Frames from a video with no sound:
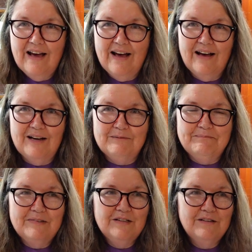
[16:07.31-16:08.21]

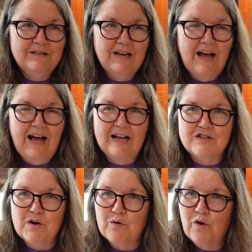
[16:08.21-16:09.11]
I
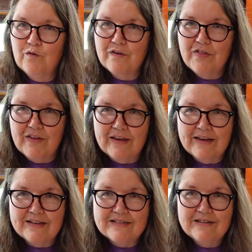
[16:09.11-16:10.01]
don't overthink
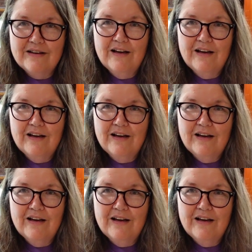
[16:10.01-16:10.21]
it.